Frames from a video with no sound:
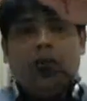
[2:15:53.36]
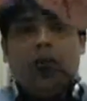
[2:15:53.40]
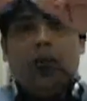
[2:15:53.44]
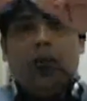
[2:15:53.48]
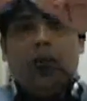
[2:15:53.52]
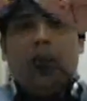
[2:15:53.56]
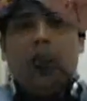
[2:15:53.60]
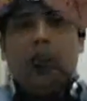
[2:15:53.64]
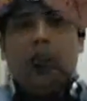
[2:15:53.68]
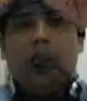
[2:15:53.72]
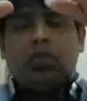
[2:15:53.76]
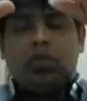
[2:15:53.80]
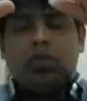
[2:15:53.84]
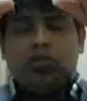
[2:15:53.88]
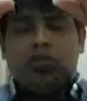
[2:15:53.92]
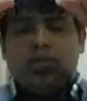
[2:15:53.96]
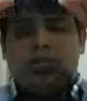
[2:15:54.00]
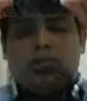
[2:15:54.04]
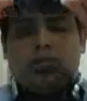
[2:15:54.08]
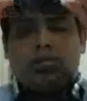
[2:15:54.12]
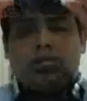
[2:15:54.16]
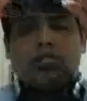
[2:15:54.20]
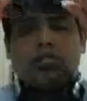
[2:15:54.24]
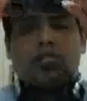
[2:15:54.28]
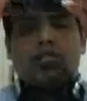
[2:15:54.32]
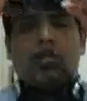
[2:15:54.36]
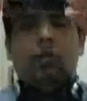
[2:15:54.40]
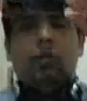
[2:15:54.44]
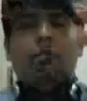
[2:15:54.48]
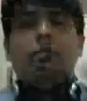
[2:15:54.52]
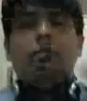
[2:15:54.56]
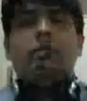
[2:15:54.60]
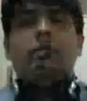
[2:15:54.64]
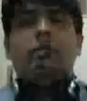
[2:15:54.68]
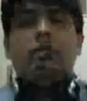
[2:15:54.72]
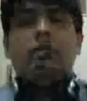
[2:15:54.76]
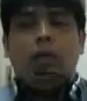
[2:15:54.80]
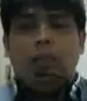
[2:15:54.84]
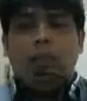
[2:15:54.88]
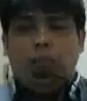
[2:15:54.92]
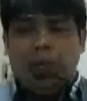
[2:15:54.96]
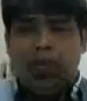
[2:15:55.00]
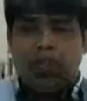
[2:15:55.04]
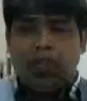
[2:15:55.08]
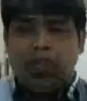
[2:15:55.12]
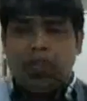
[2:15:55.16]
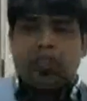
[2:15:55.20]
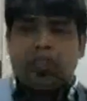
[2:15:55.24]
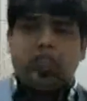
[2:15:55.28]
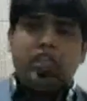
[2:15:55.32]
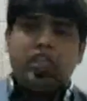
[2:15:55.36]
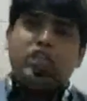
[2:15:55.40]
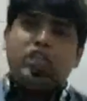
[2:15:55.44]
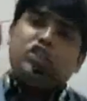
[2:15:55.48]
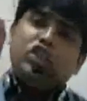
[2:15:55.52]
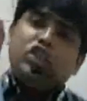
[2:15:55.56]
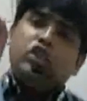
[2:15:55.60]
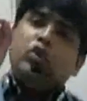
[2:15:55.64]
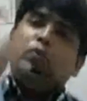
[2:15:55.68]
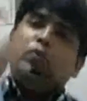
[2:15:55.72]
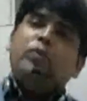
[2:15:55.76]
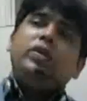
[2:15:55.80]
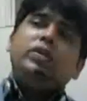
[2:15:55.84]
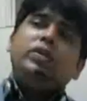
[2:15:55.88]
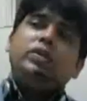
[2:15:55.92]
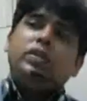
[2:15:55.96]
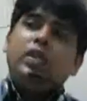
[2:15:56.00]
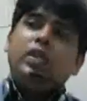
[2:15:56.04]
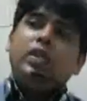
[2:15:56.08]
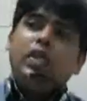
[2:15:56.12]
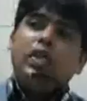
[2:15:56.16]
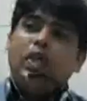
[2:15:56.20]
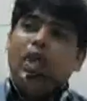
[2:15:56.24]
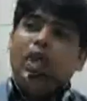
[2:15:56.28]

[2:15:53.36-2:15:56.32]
I am standing at the same place, 60 rupees.